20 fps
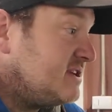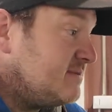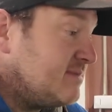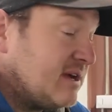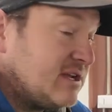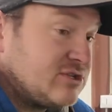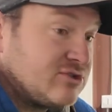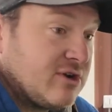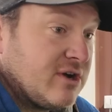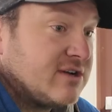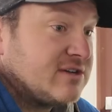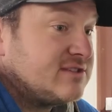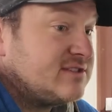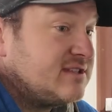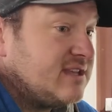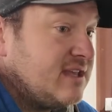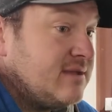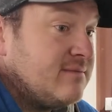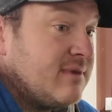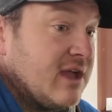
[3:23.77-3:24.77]
in my
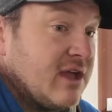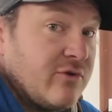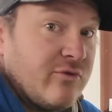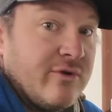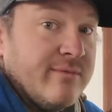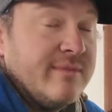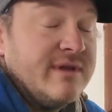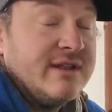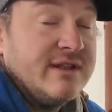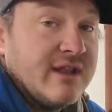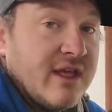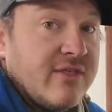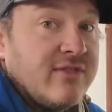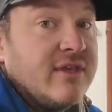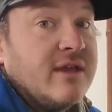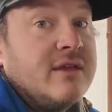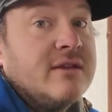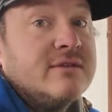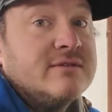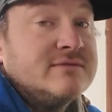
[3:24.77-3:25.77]
trucks, in my equipment,
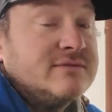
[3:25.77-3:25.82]
nothing.